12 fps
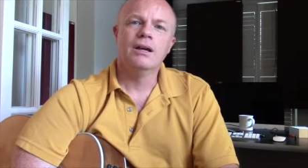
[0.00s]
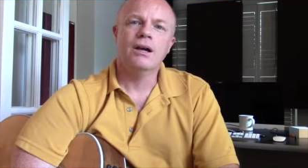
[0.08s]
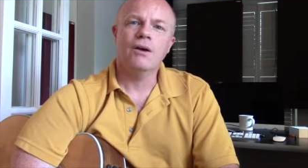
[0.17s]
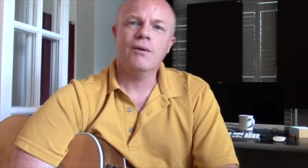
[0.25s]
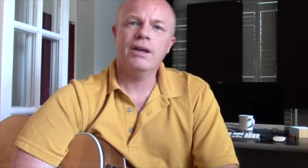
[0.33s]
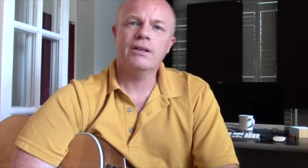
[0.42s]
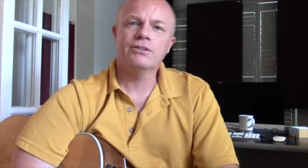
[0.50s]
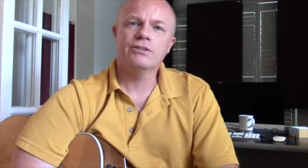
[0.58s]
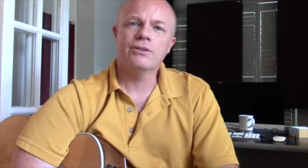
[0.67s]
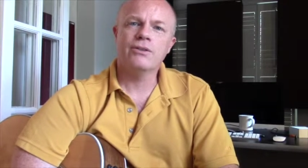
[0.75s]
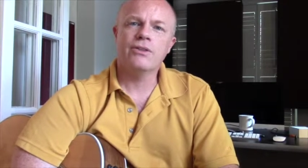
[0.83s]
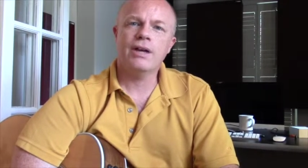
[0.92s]
all right,
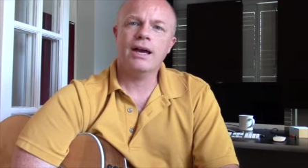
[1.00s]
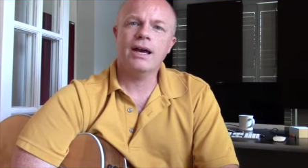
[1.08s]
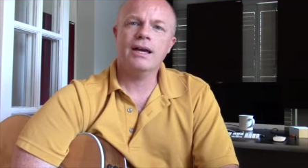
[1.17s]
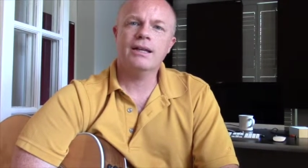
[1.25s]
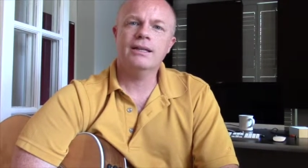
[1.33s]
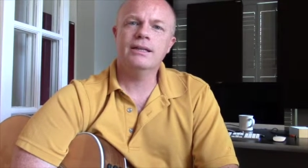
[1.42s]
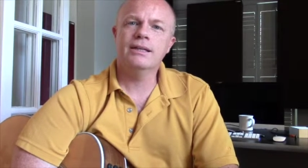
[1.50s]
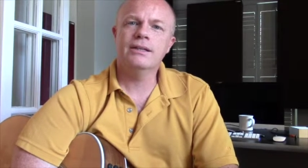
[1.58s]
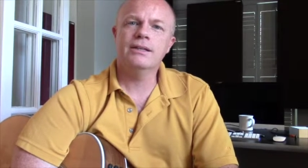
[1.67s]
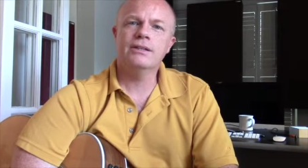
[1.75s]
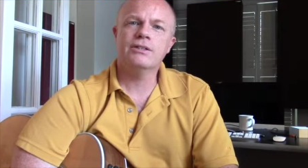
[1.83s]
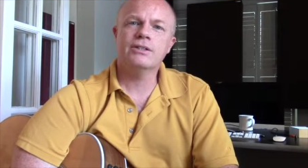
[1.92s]
so that
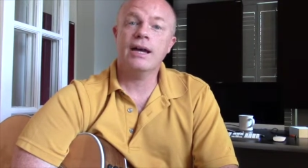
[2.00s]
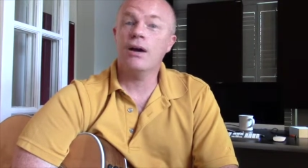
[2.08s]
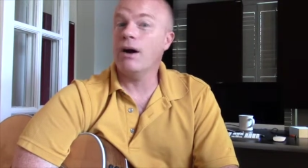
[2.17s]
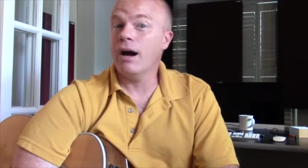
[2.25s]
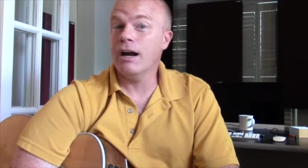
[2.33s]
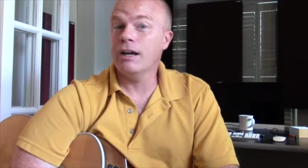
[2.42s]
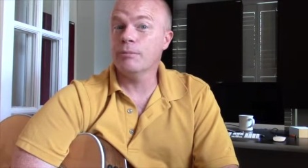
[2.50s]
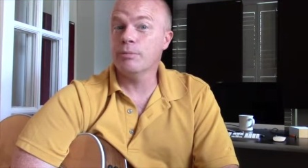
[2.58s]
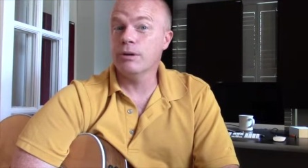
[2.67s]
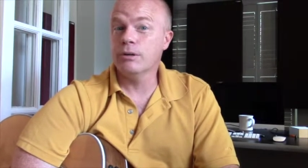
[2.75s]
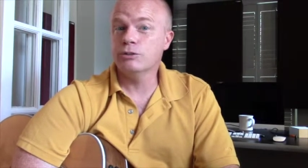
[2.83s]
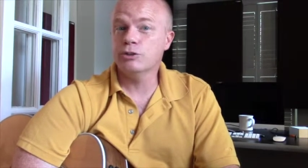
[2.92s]
is how I
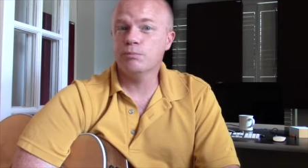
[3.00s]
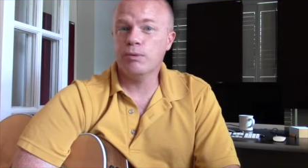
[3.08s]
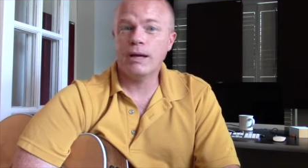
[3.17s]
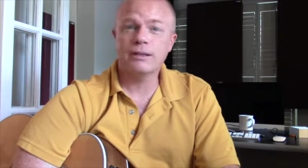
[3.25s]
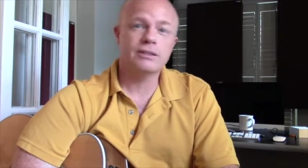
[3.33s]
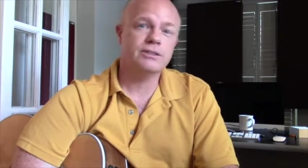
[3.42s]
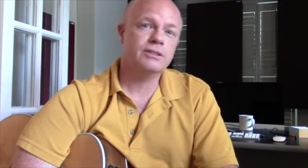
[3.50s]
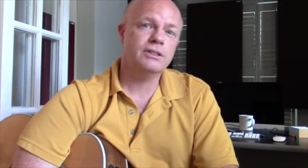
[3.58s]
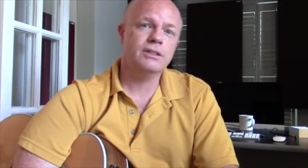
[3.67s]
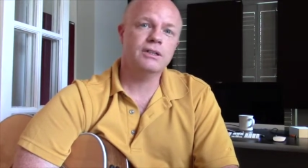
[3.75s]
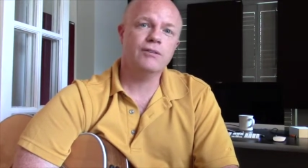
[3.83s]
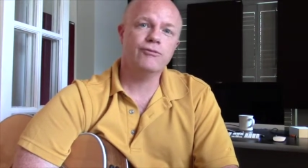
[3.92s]
approach
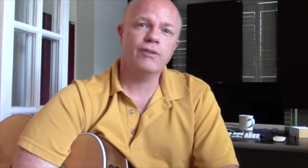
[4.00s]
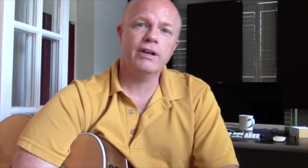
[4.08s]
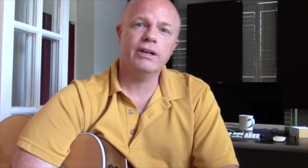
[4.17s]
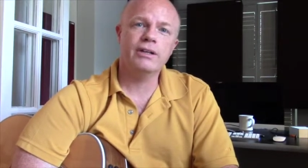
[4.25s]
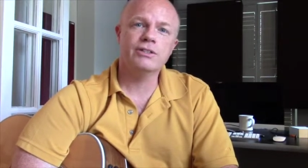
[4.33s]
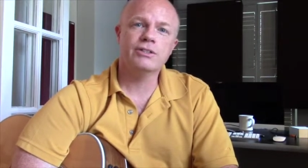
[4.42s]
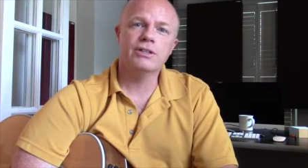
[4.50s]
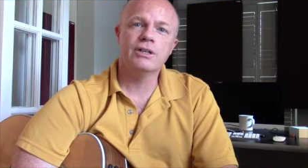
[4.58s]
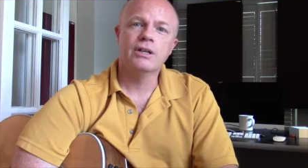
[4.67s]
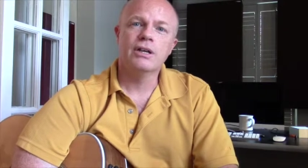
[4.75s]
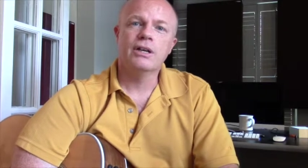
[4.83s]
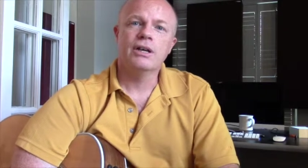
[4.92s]
practicing a phrase
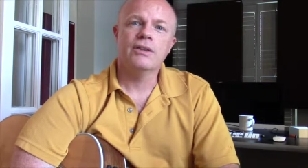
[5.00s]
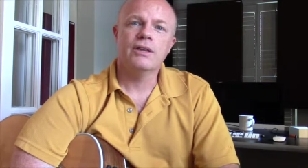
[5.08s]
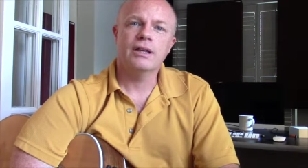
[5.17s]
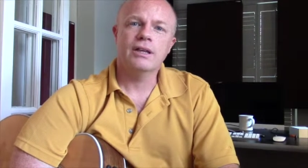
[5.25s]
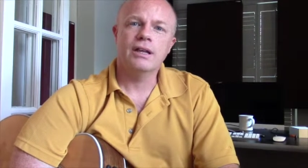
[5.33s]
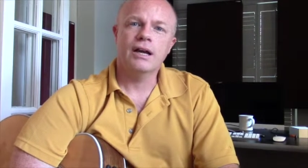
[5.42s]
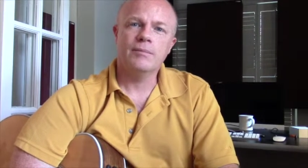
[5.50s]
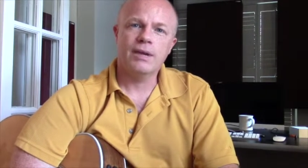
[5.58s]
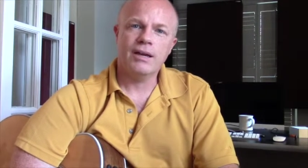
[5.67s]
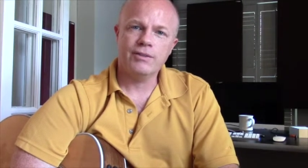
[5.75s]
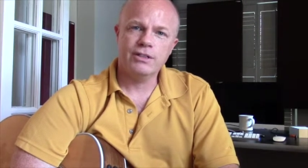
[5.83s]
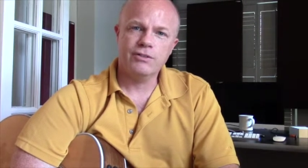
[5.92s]
that I'm
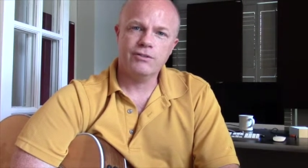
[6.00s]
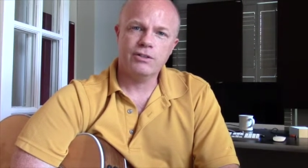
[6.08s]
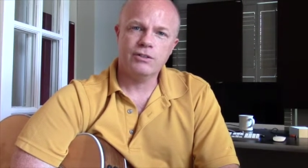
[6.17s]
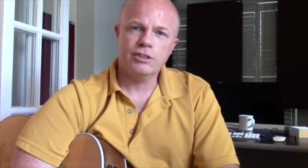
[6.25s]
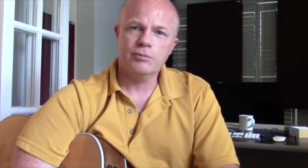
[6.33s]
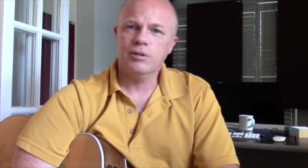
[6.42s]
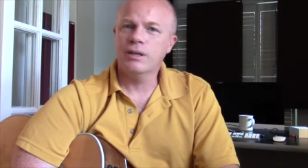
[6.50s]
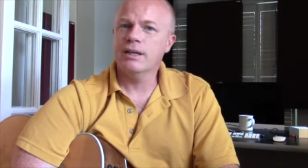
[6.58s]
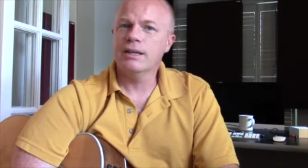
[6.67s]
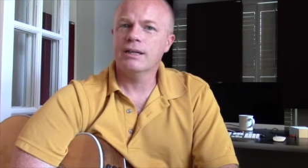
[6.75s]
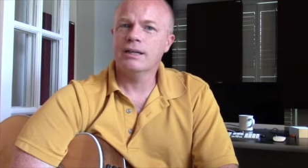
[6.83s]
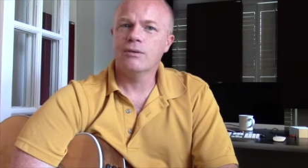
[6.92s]
having difficulty
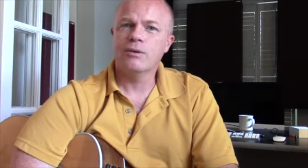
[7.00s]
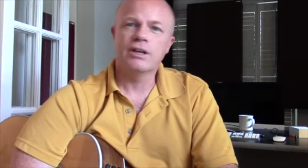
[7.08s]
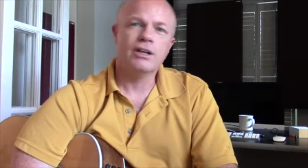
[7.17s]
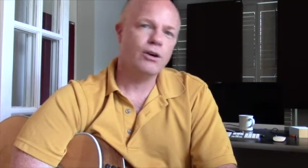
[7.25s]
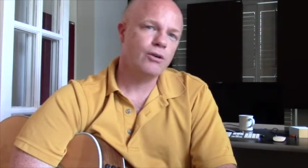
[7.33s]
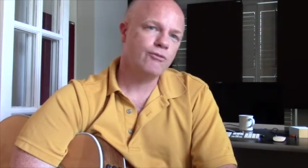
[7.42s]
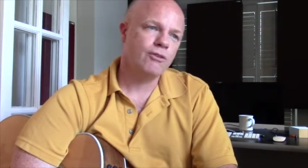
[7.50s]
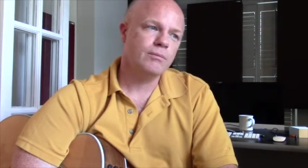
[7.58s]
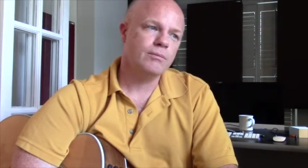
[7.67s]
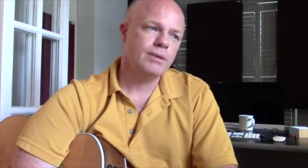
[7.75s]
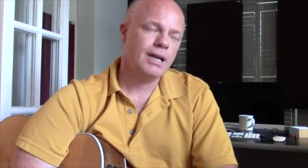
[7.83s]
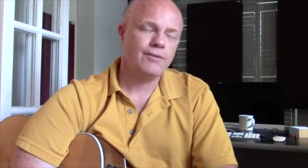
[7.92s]
playing, and I want to go
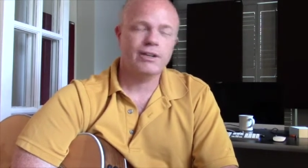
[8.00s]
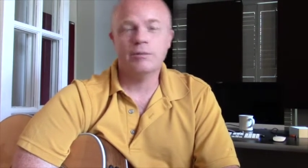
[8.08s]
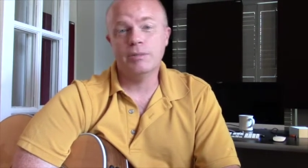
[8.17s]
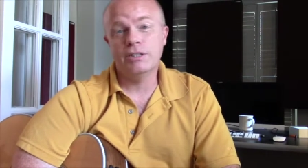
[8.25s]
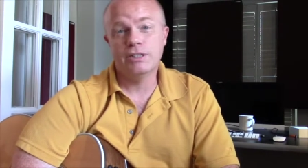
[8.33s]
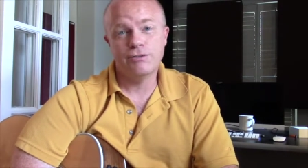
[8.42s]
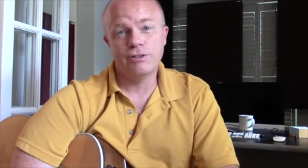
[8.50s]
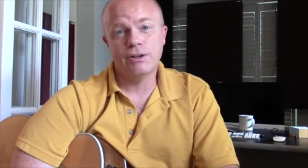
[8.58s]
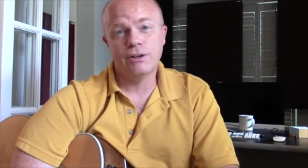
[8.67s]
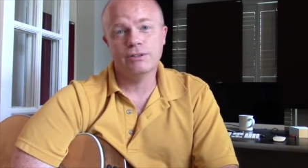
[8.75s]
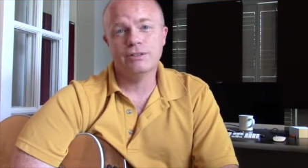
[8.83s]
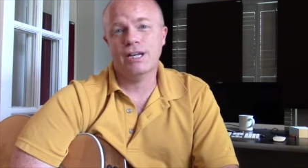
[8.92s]
from having it be
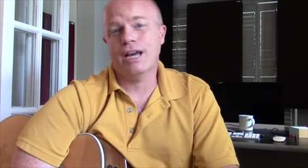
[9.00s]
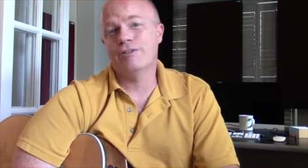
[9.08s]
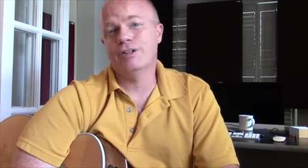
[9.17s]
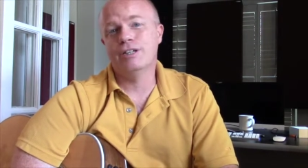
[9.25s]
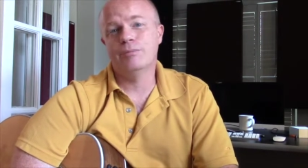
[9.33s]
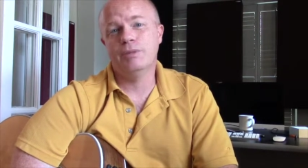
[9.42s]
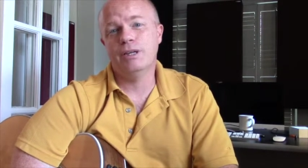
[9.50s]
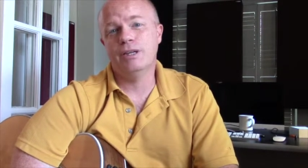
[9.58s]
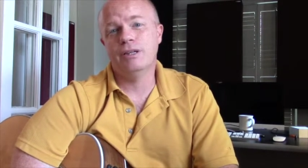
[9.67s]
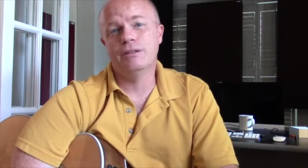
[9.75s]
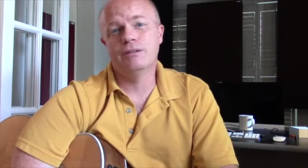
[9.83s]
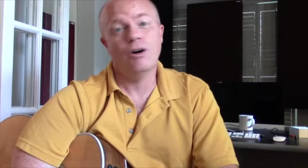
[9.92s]
difficult to having it
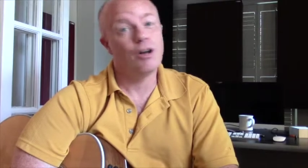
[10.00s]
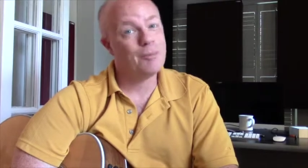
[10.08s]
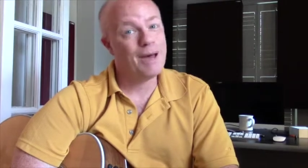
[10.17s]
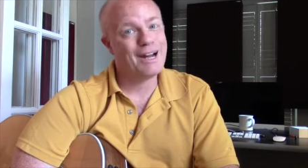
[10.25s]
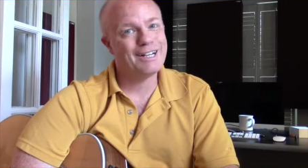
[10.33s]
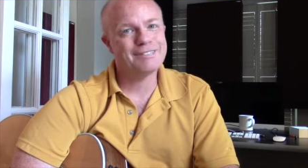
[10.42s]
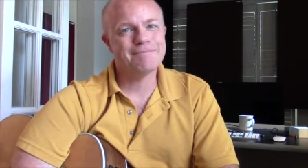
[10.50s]
be automatic.